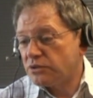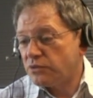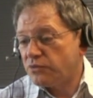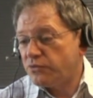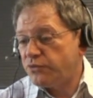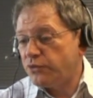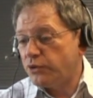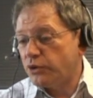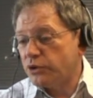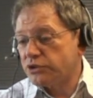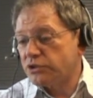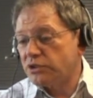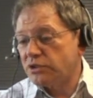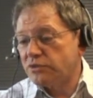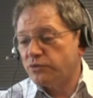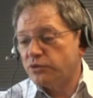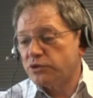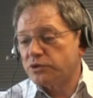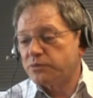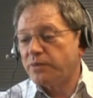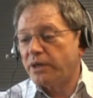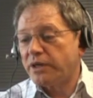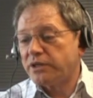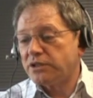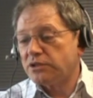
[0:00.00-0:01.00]
So first it
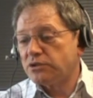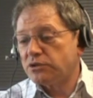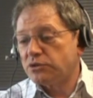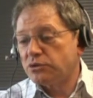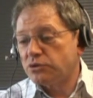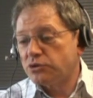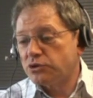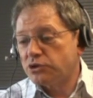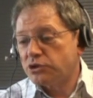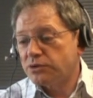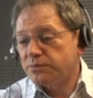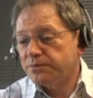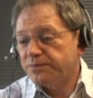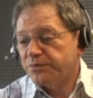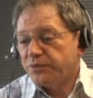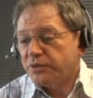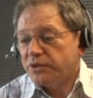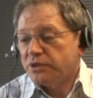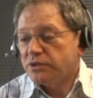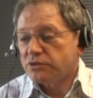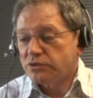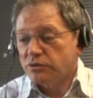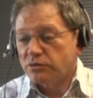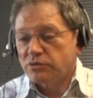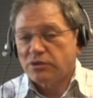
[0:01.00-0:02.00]
was Macintosh,
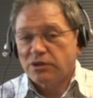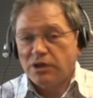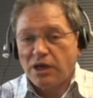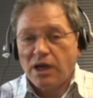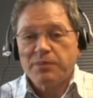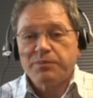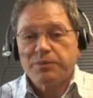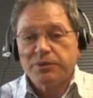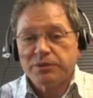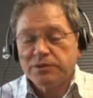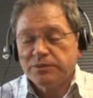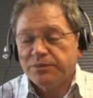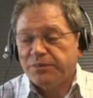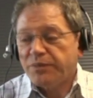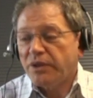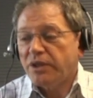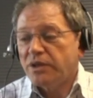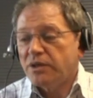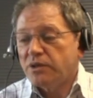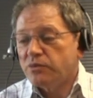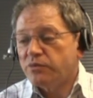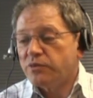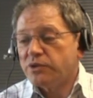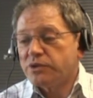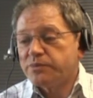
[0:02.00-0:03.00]
so Apple
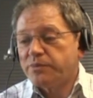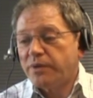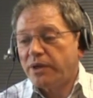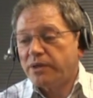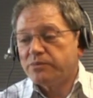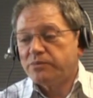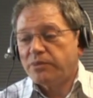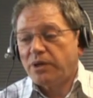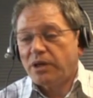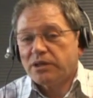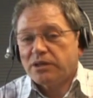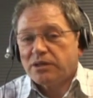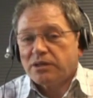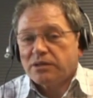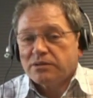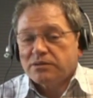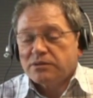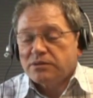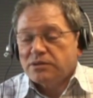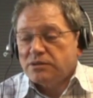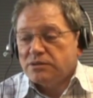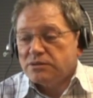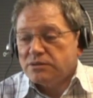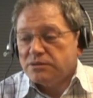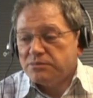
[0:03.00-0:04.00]
with
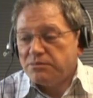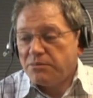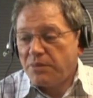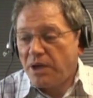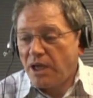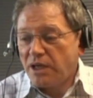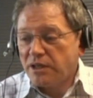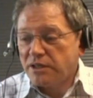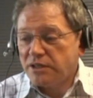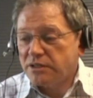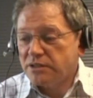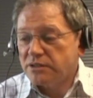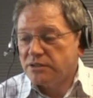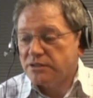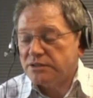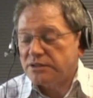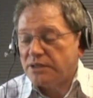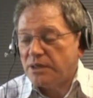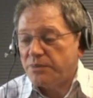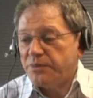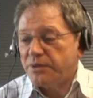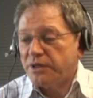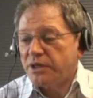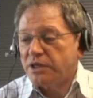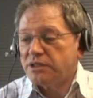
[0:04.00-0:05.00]
Mac
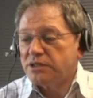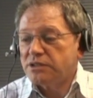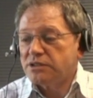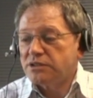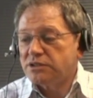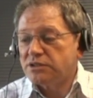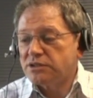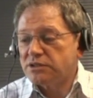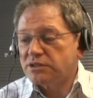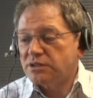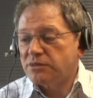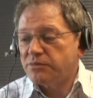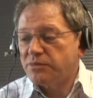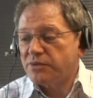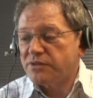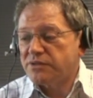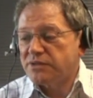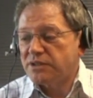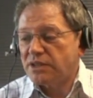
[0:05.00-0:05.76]
operating system,